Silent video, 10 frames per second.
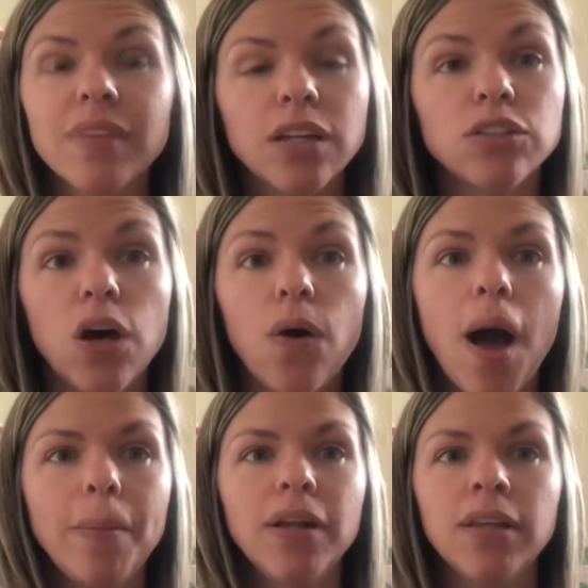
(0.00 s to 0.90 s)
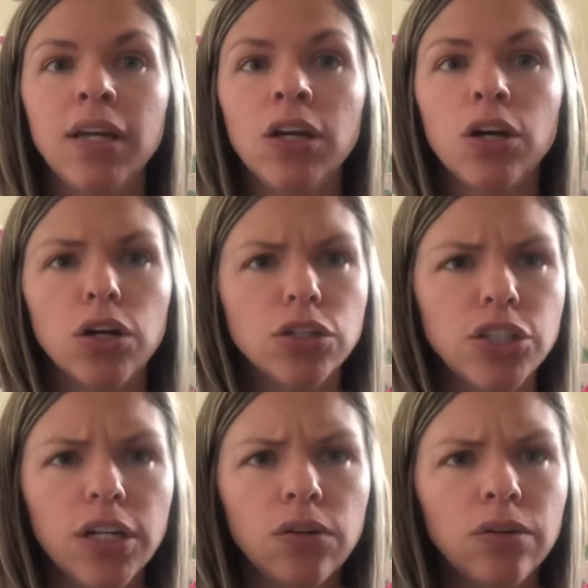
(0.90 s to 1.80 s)
So I'm gonna link her
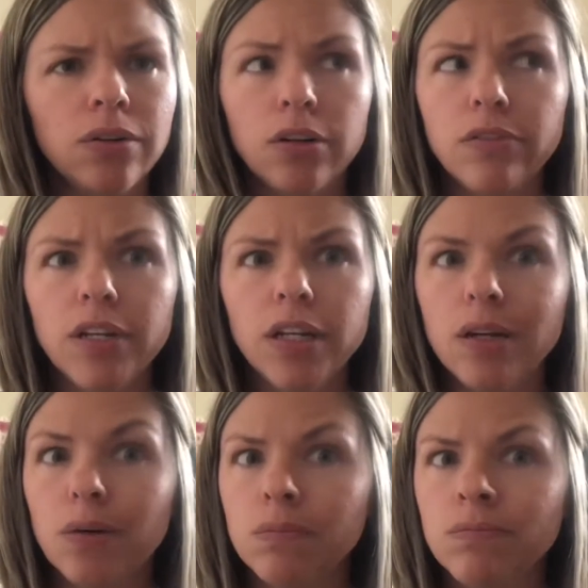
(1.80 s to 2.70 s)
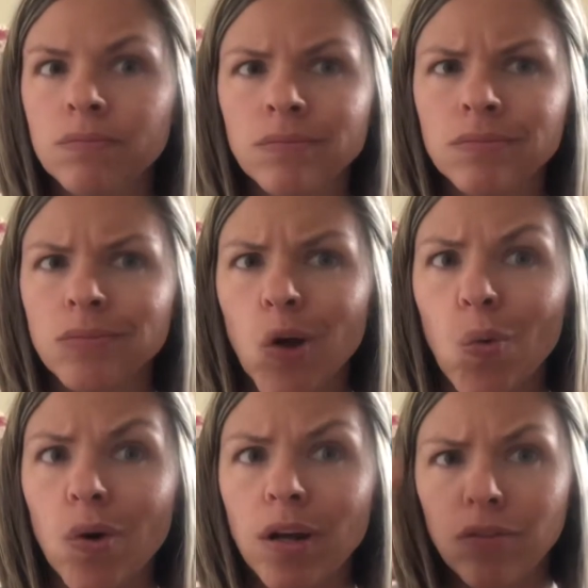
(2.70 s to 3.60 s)
channel, her video,
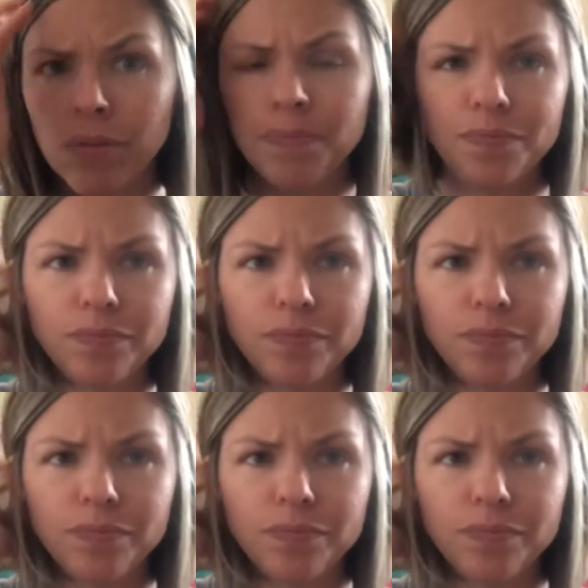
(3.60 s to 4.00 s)
one of them,